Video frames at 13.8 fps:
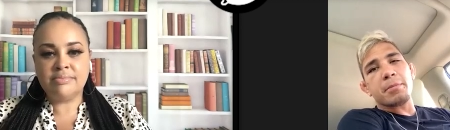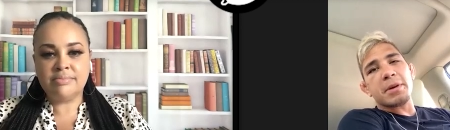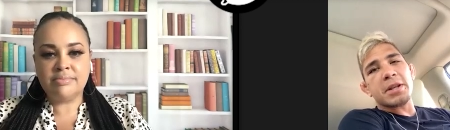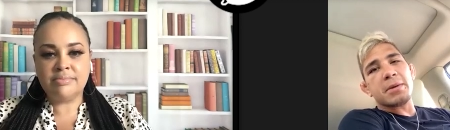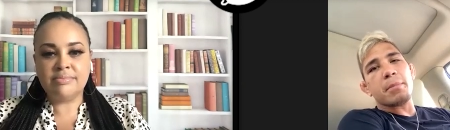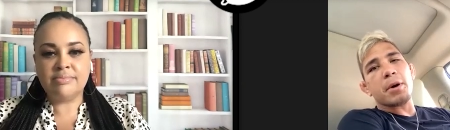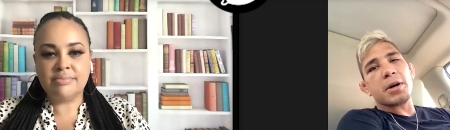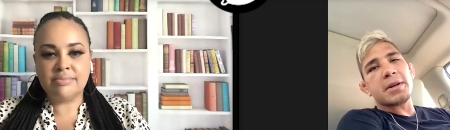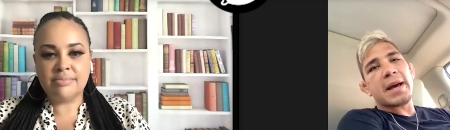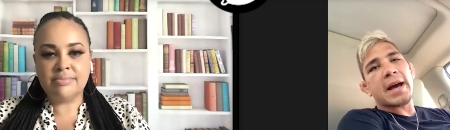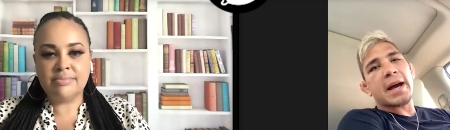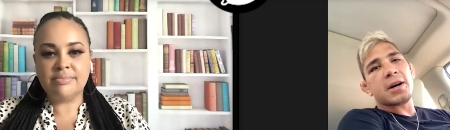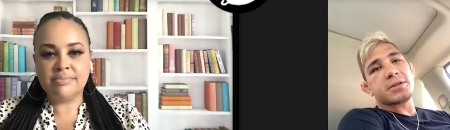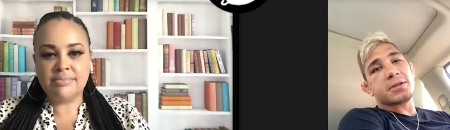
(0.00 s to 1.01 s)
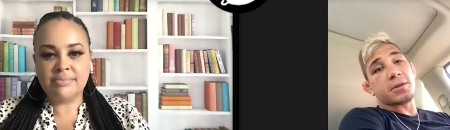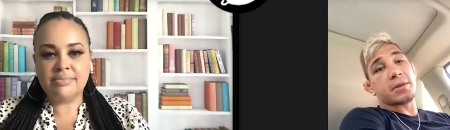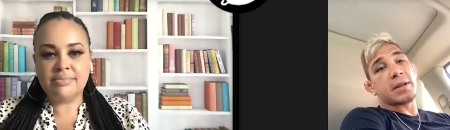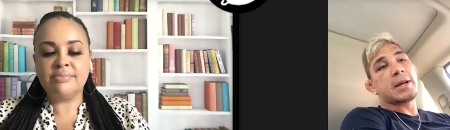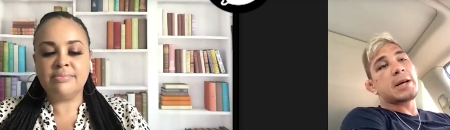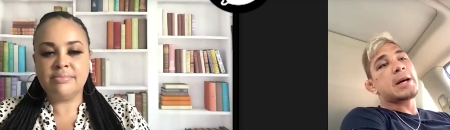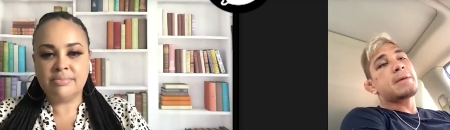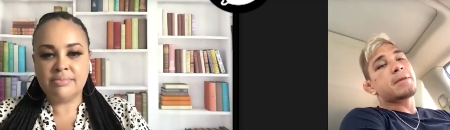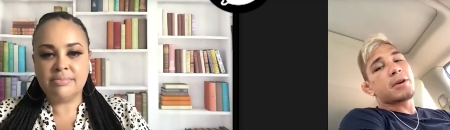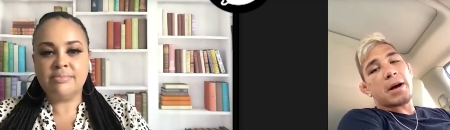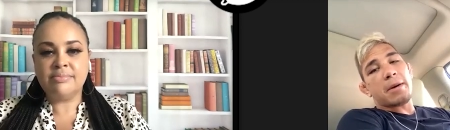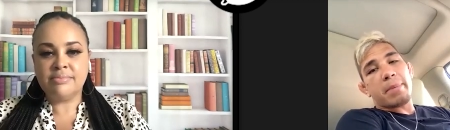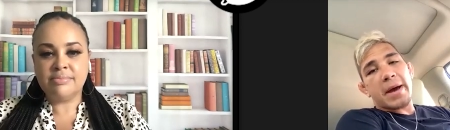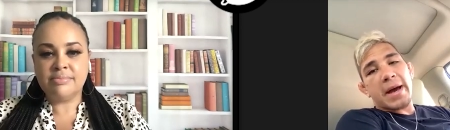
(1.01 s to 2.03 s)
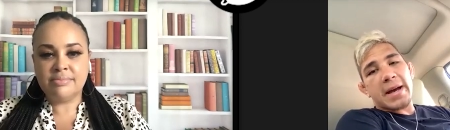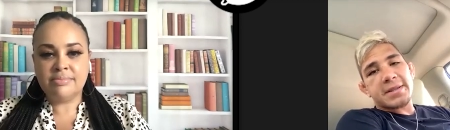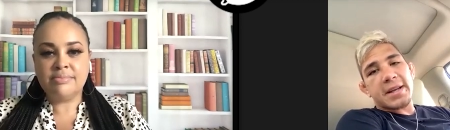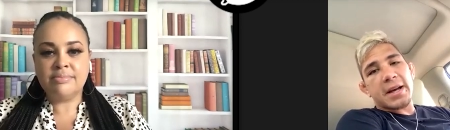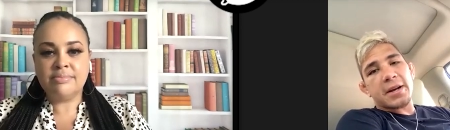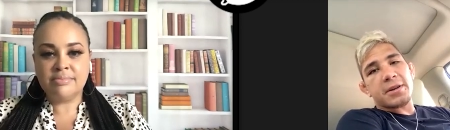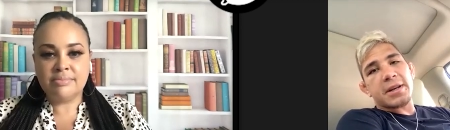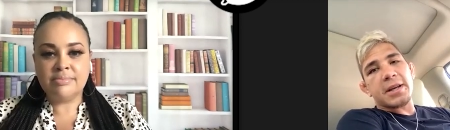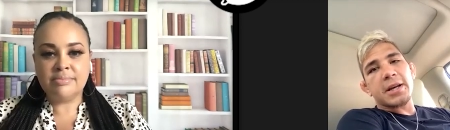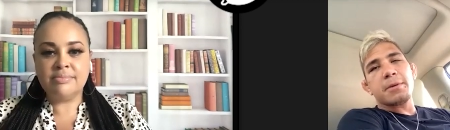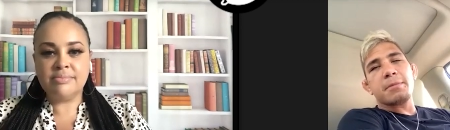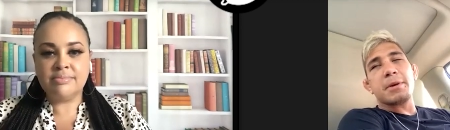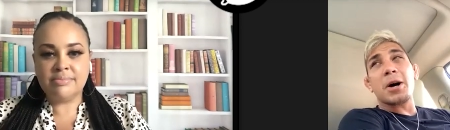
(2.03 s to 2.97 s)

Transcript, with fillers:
Speaker 1: them in the bud now so that they're not passed down to him.